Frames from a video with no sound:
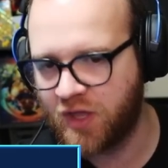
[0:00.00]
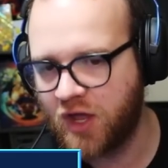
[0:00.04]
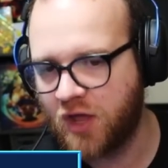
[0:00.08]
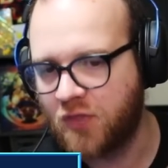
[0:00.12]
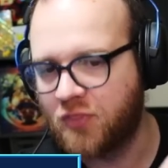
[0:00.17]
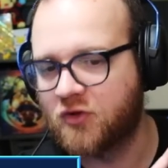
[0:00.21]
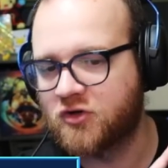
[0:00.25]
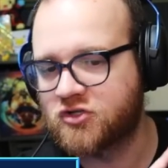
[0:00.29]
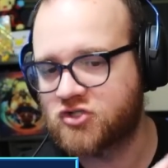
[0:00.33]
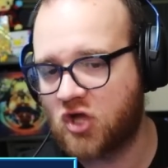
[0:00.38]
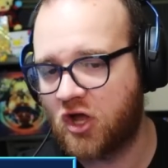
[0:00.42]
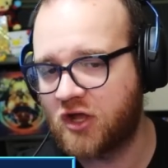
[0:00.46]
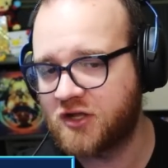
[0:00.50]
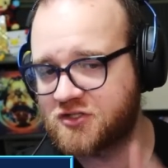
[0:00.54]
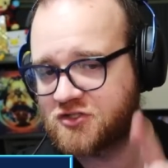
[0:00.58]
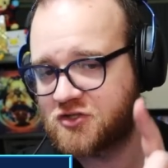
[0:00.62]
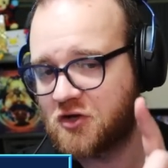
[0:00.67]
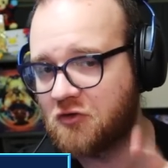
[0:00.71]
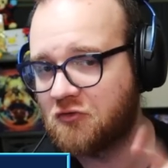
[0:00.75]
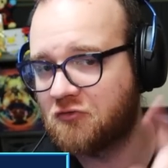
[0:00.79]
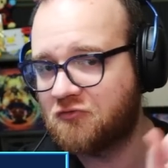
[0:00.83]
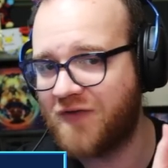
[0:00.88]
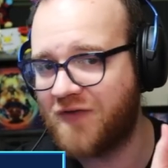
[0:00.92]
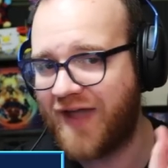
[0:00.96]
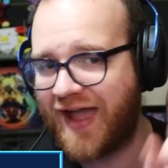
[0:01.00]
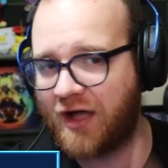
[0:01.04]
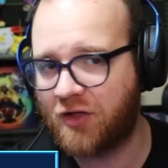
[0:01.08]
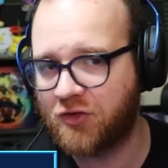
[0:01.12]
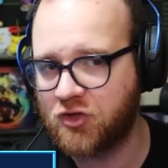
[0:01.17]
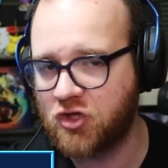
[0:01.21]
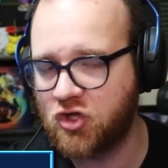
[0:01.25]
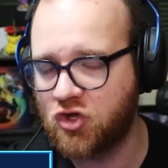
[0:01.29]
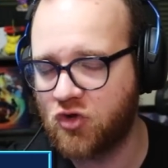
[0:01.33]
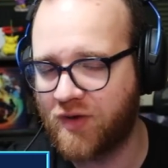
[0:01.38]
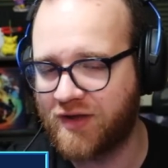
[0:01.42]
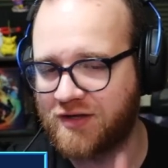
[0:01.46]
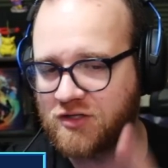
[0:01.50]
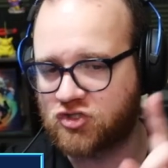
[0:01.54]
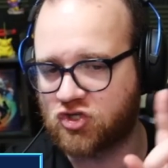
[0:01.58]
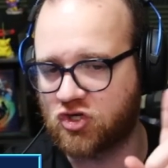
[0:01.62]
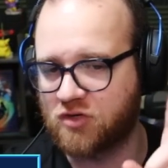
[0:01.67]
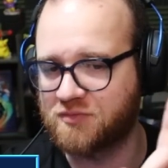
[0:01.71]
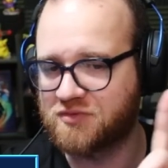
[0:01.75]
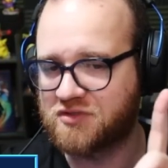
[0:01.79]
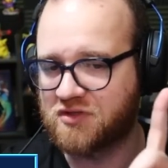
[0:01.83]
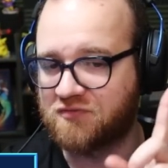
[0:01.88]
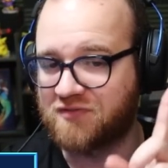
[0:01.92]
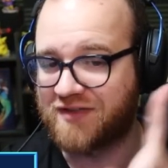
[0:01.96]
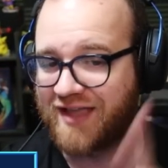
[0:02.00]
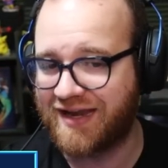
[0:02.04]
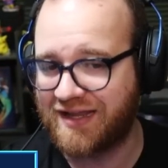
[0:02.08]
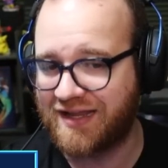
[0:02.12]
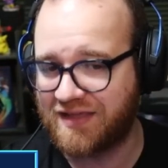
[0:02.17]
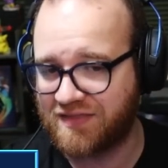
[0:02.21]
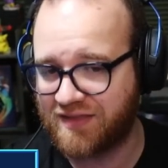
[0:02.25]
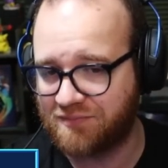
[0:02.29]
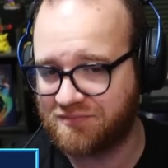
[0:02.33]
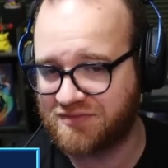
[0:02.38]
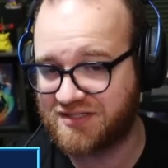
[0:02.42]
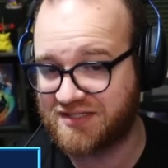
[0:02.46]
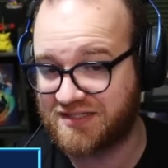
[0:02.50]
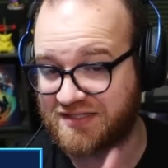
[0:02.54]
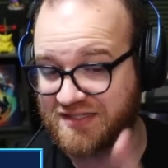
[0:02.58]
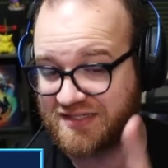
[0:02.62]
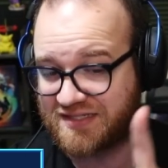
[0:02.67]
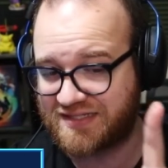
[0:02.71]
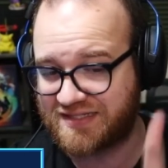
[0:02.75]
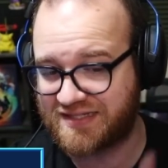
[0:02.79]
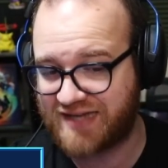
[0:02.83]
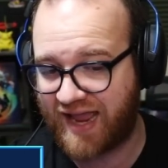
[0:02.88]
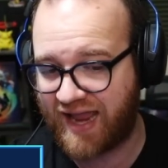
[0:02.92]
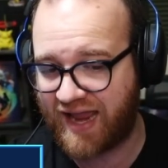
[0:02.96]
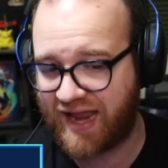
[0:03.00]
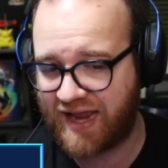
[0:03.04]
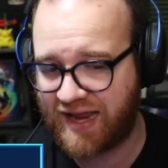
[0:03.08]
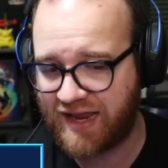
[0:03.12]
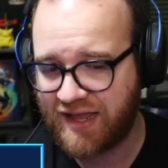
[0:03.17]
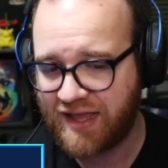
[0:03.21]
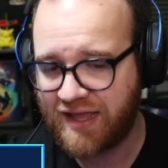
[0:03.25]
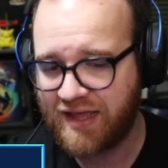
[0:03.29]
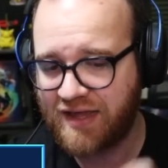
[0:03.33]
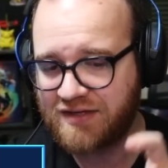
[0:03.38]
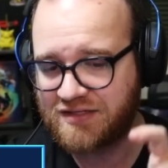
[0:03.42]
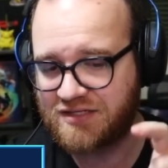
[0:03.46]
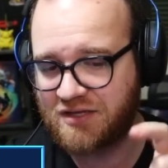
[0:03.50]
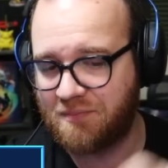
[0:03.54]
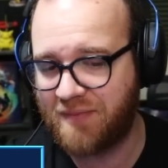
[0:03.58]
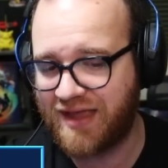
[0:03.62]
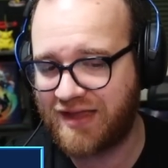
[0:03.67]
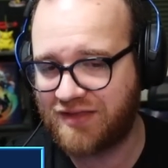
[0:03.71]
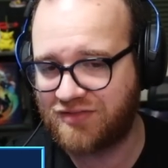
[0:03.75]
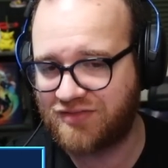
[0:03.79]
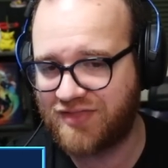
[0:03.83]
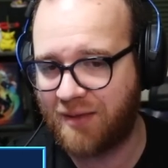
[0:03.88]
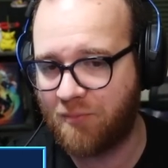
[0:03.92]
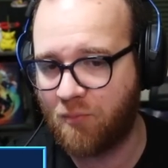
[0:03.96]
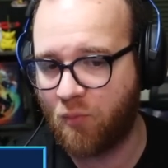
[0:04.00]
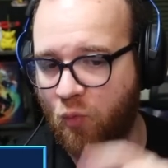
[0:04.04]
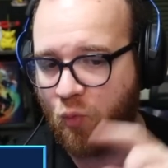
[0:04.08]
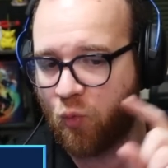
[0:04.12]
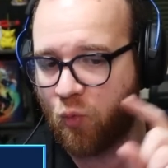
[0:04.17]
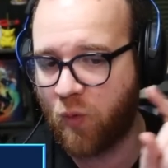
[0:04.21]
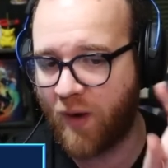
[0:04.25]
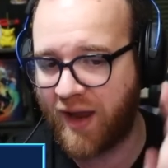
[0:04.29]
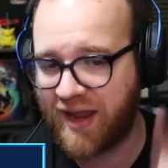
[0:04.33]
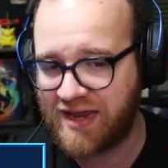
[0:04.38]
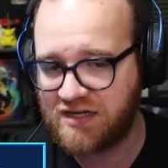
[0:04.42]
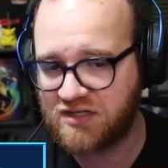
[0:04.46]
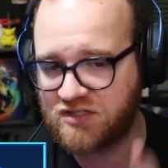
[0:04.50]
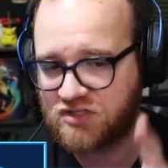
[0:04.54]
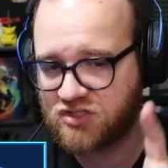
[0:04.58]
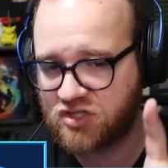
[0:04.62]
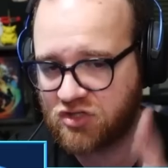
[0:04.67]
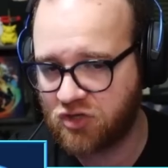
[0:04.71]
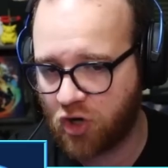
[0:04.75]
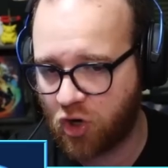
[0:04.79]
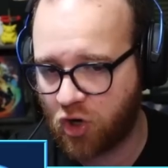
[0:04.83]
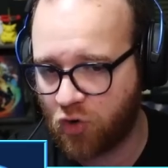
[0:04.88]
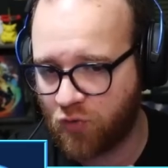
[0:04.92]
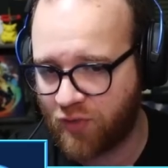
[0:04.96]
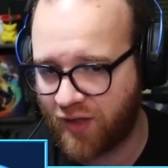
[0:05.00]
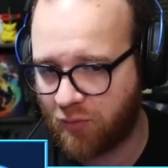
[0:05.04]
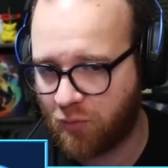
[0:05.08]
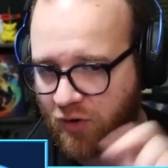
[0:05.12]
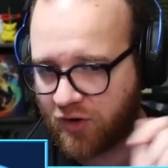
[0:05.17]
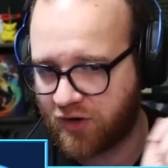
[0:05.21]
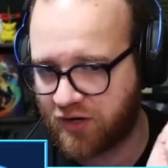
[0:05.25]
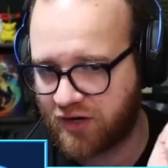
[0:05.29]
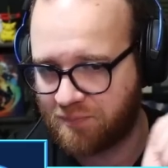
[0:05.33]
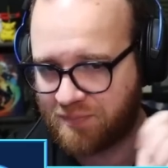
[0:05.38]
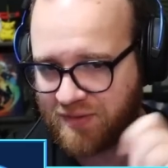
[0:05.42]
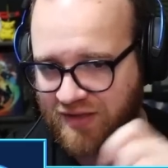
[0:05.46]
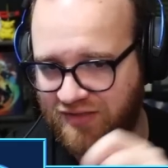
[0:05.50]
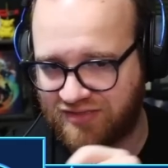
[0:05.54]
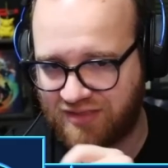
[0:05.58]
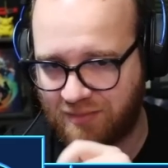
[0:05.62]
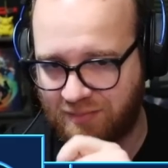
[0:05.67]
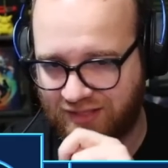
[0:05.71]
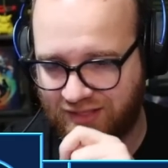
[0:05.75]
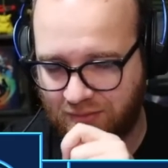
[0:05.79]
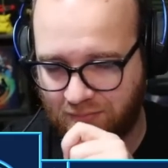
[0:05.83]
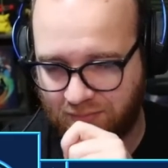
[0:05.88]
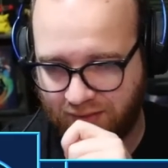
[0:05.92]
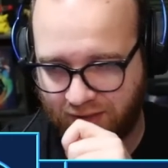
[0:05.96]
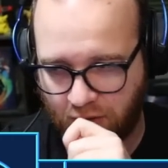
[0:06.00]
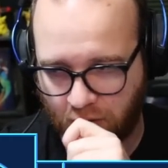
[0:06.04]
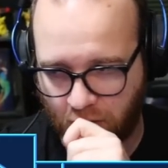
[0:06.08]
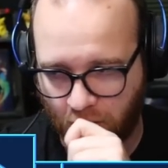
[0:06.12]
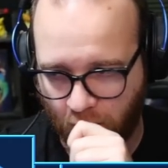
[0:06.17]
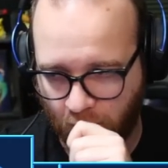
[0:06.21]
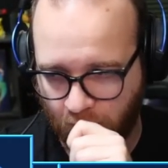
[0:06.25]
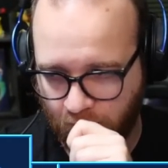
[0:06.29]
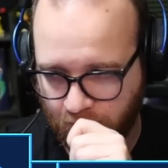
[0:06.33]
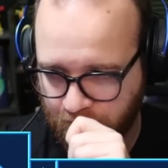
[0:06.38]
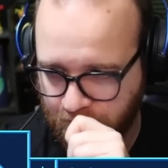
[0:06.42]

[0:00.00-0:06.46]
There's also value in terms of getting them to stay, to make them wait to know that we're gonna beat them in the middle.